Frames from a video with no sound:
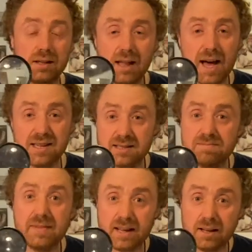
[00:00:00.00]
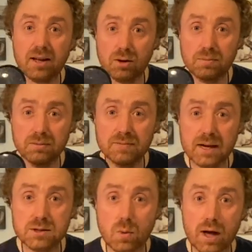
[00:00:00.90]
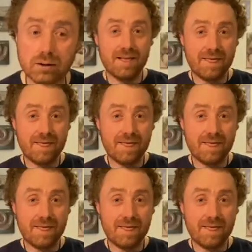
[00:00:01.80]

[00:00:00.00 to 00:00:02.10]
glass. That'll help as well.